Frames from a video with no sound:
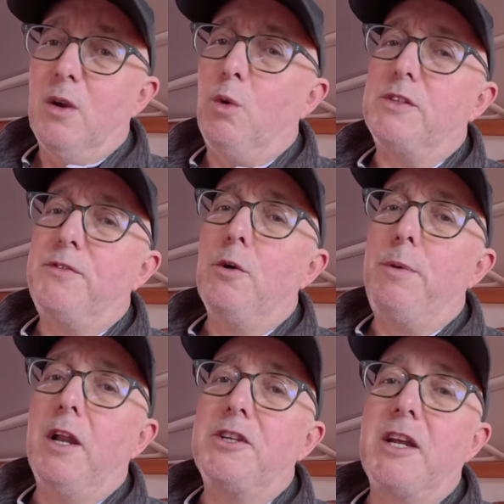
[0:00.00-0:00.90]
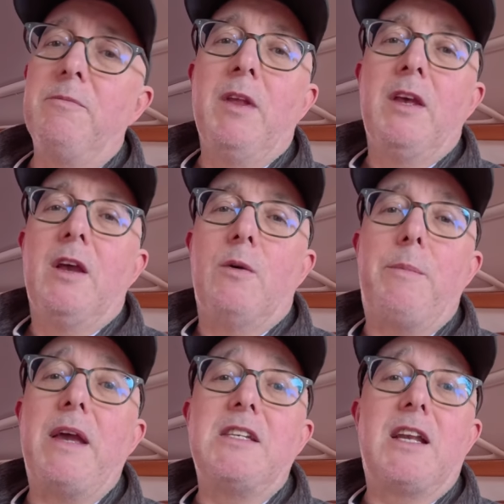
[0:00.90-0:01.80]
What's fuel polishing? Well,
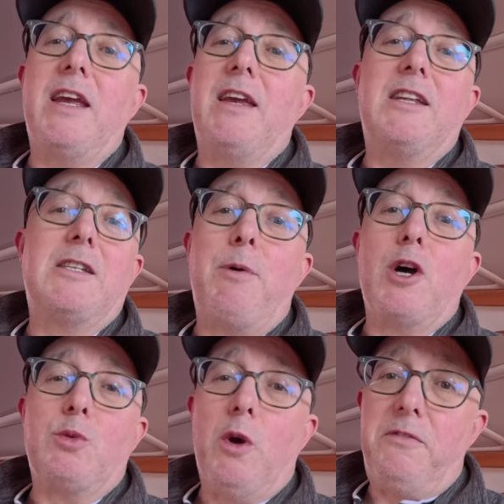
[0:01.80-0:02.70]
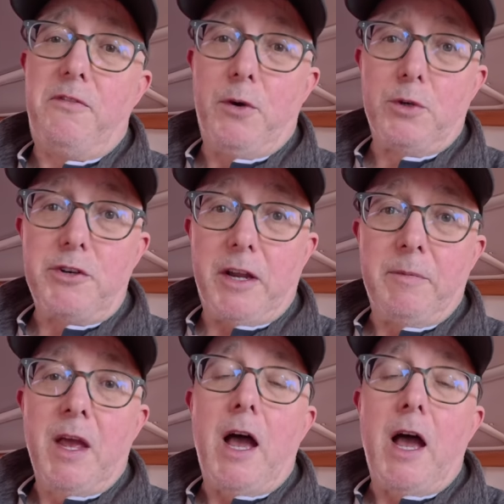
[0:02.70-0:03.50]
basically it's a posh word for filtering.